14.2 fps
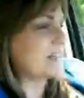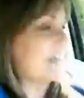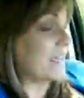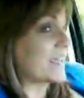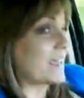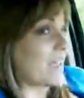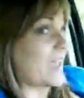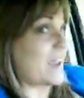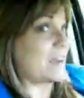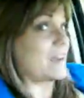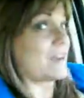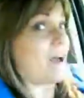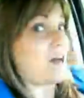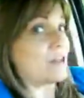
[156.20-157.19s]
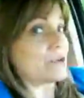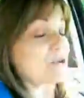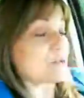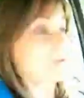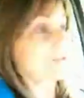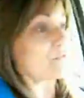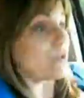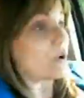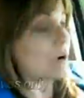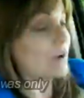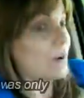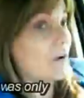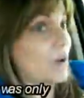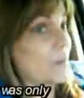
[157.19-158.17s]
did like $80 worth of
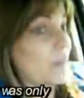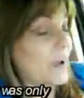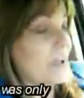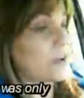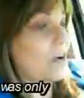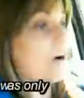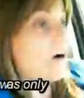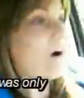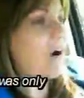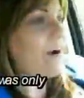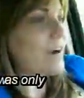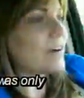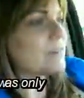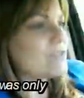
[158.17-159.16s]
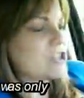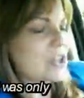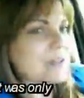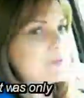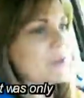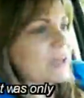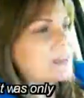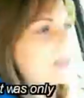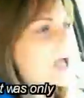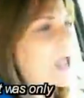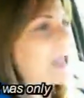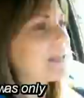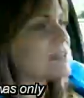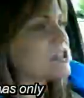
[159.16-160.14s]
work on my car, checked my
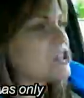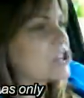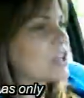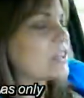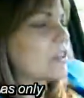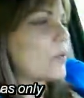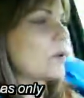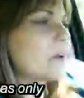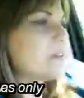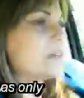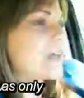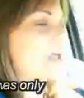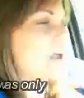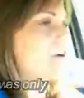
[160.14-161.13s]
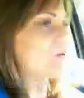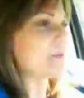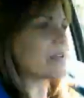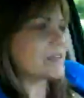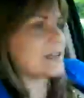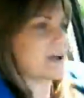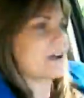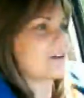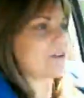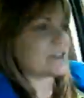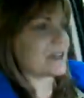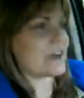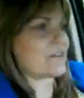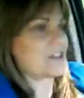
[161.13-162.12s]
lights, checked the air in my
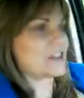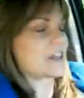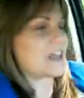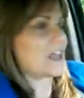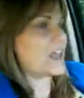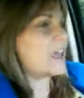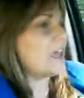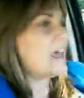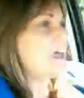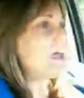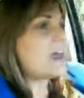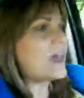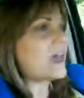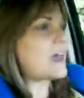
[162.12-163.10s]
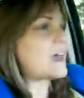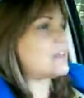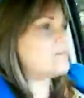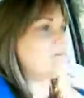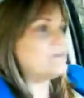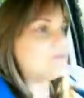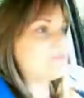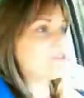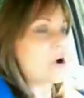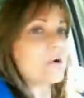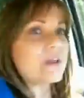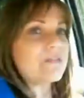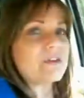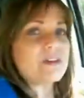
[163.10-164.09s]
tires and everything, and
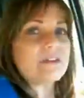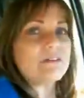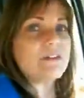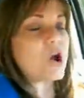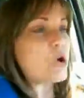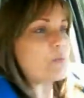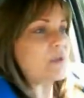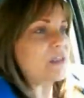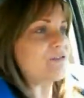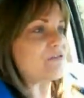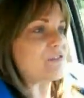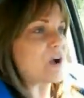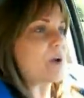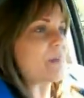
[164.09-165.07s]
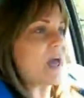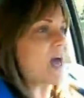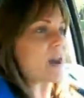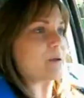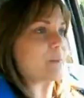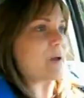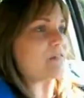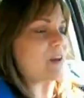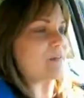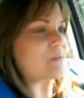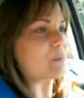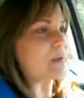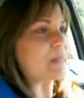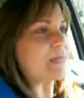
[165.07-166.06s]
don't even know me from Adam. I've
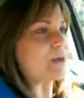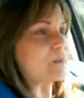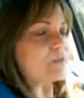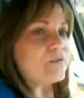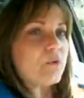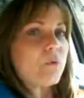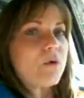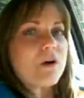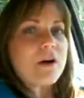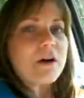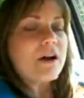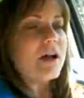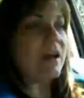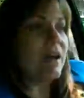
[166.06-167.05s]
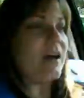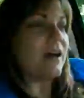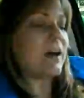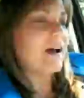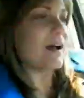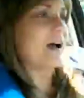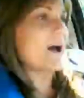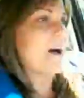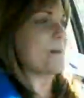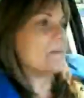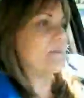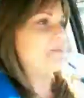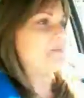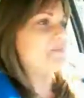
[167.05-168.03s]
never been there before,
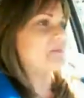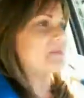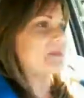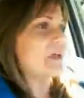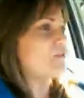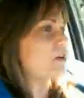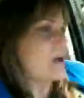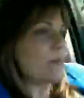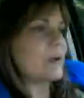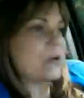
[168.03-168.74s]
never